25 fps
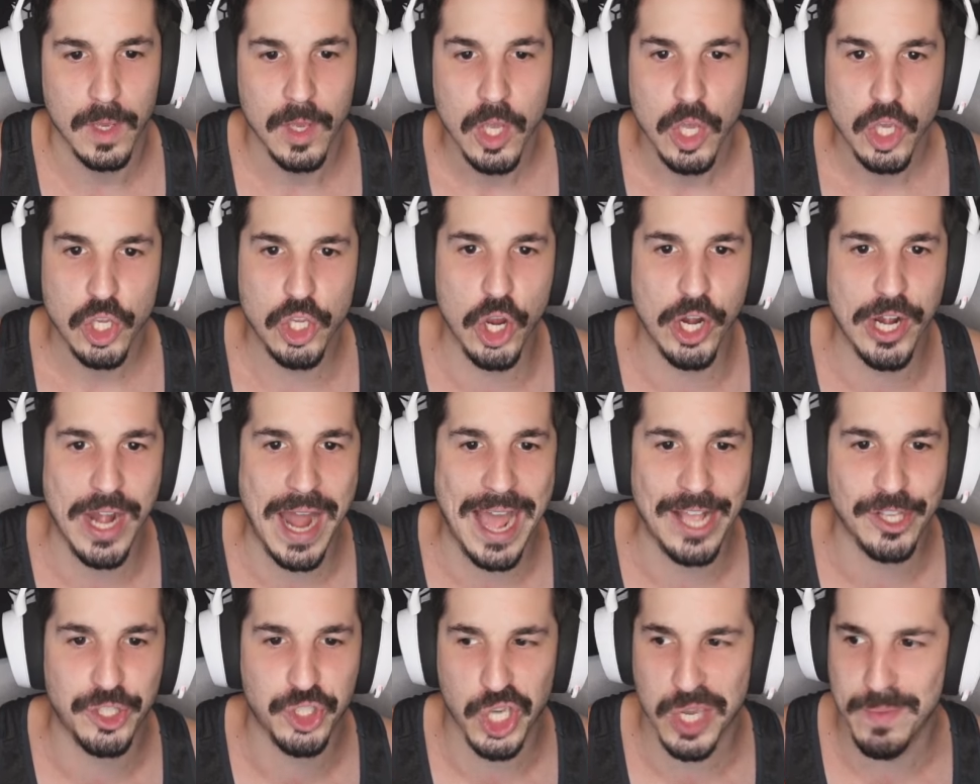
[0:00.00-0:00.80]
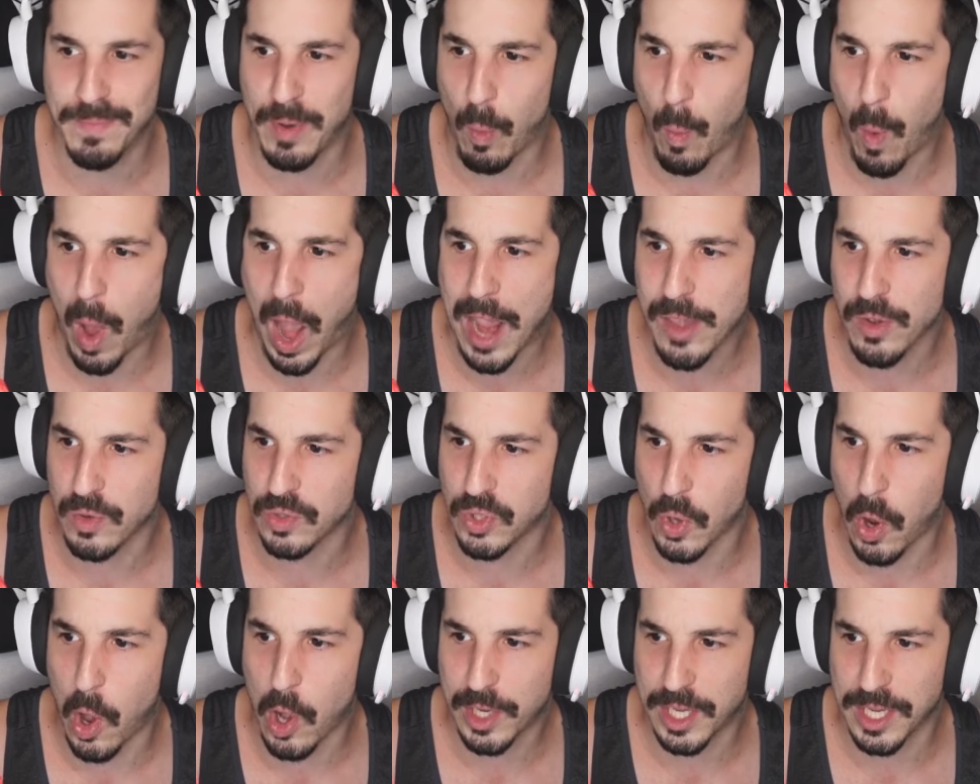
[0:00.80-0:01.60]
You're not Jim, but why are you
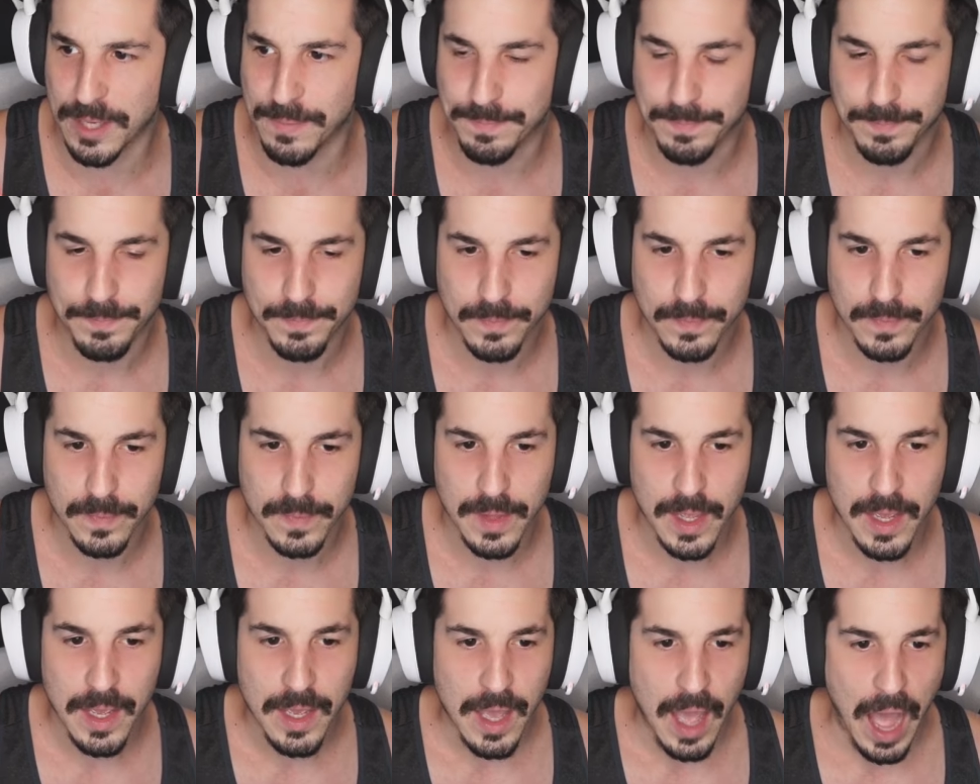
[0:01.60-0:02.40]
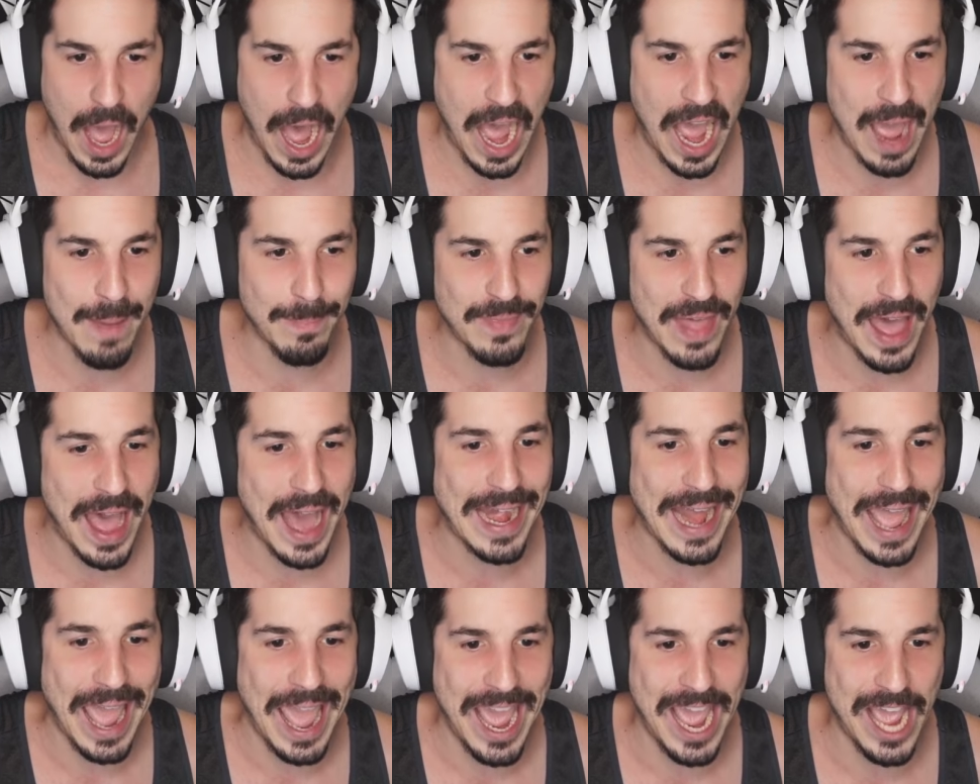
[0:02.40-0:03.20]
talking? I'm
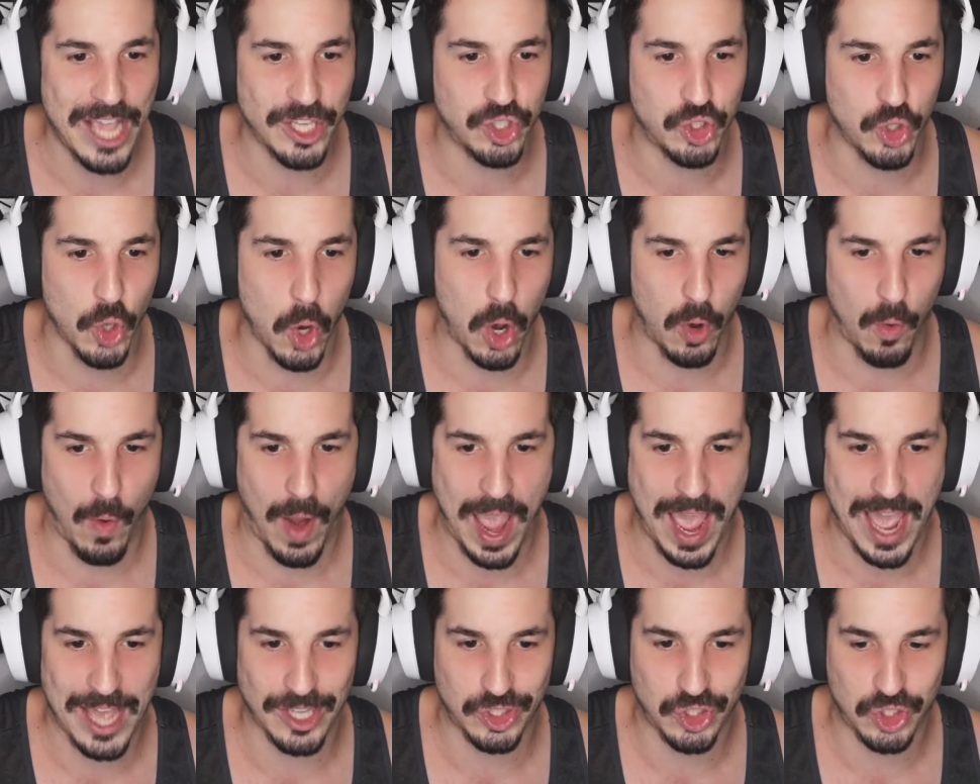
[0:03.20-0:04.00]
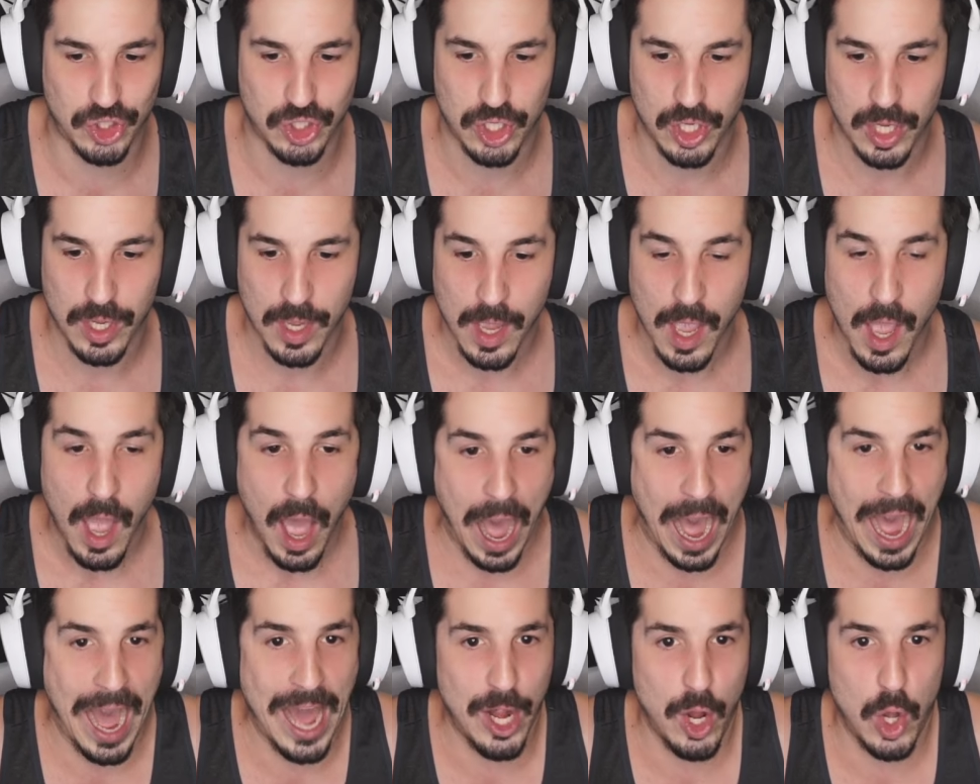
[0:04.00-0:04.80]
not ass, your ass.
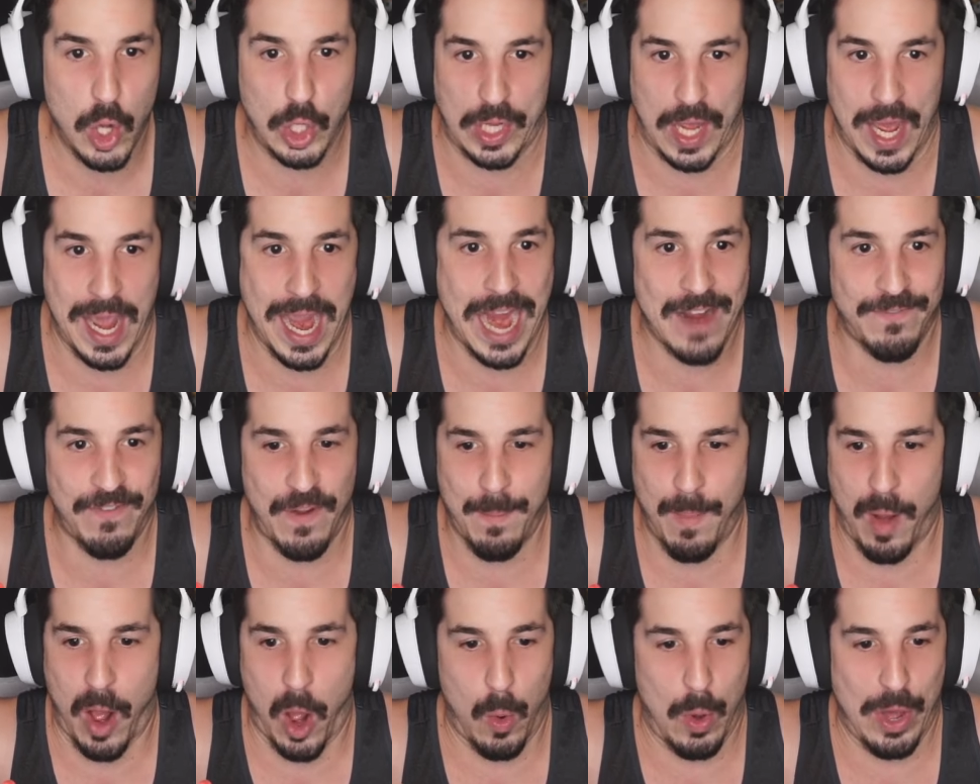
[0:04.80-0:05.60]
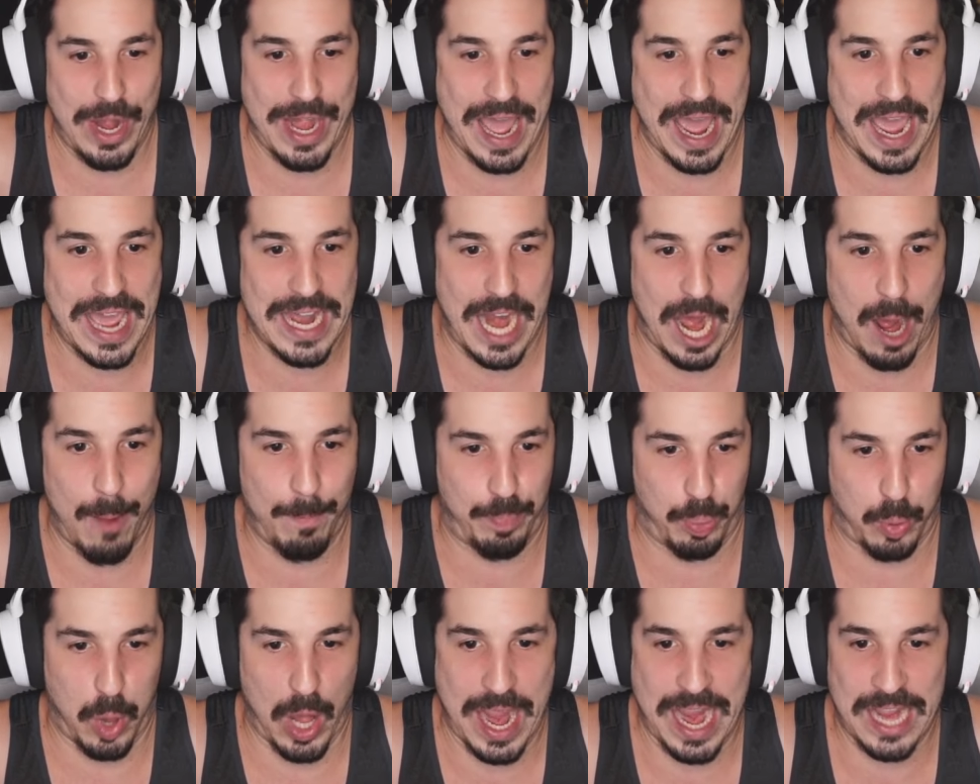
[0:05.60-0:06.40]
I don't care if I'm 0 8. I'm
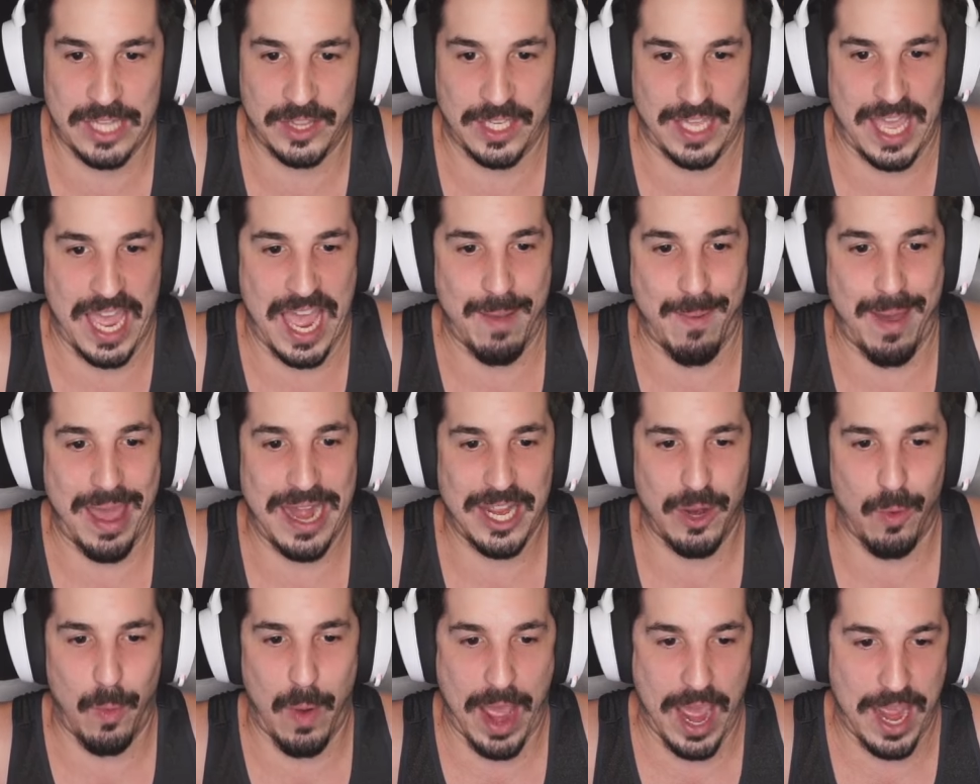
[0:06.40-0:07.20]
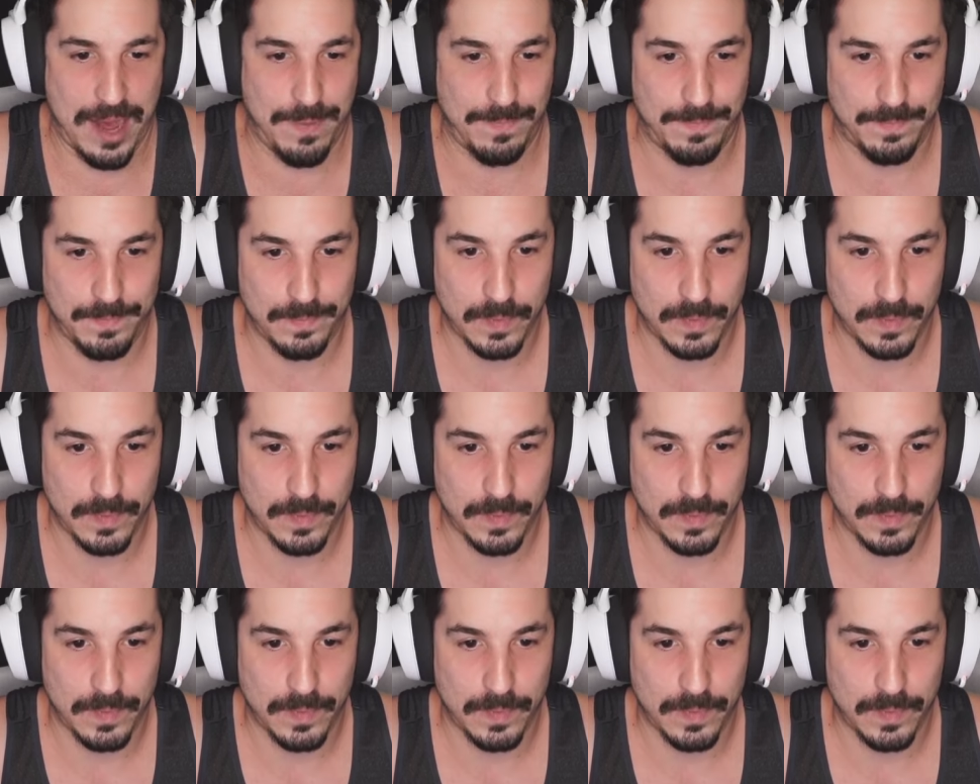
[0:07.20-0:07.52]
playing the game anyway.